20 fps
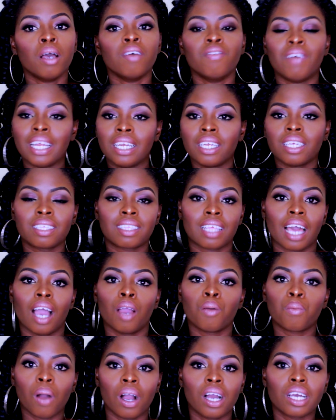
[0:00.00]
Vendors that
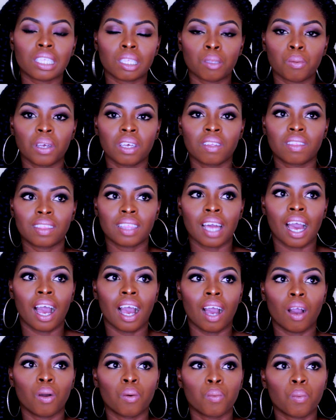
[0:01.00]
I worked with
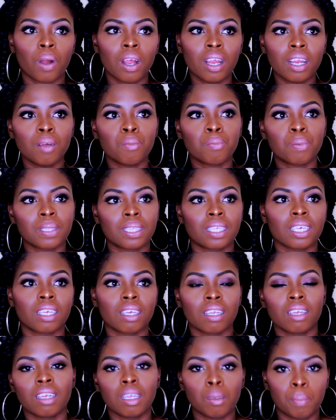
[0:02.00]
that weren't
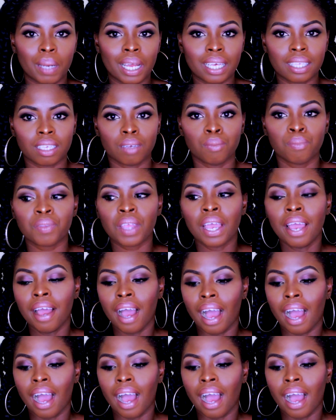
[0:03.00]
particularly pleasant,